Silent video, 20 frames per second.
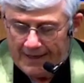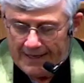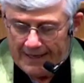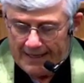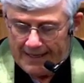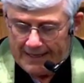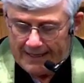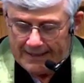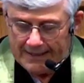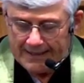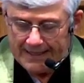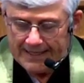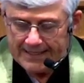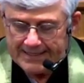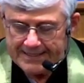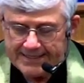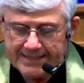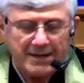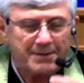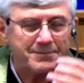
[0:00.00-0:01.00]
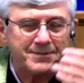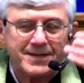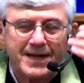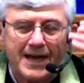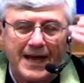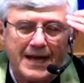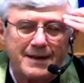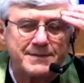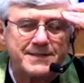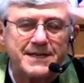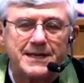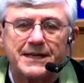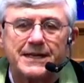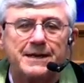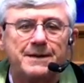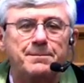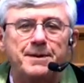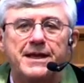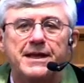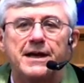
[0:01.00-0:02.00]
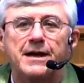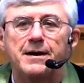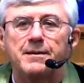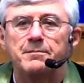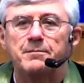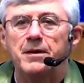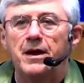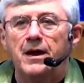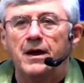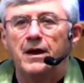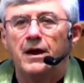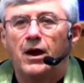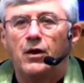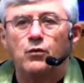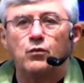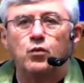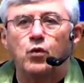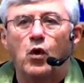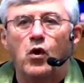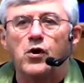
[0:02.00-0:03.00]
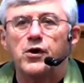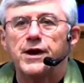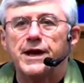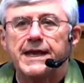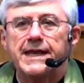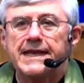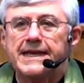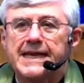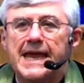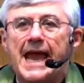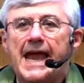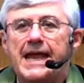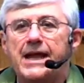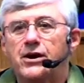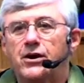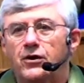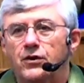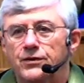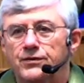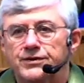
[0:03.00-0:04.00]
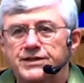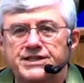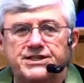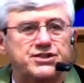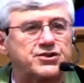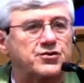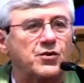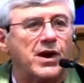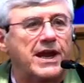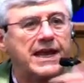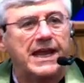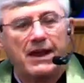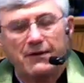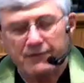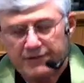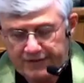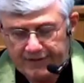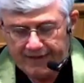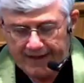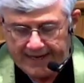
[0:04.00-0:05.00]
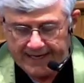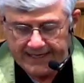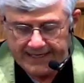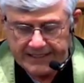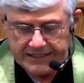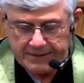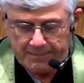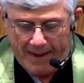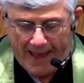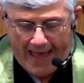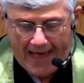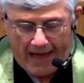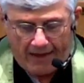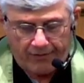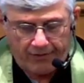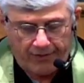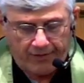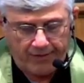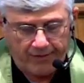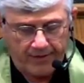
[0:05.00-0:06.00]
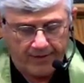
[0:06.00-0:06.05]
Uh, and sometimes it can become a roaring gale, destroying everything in its path.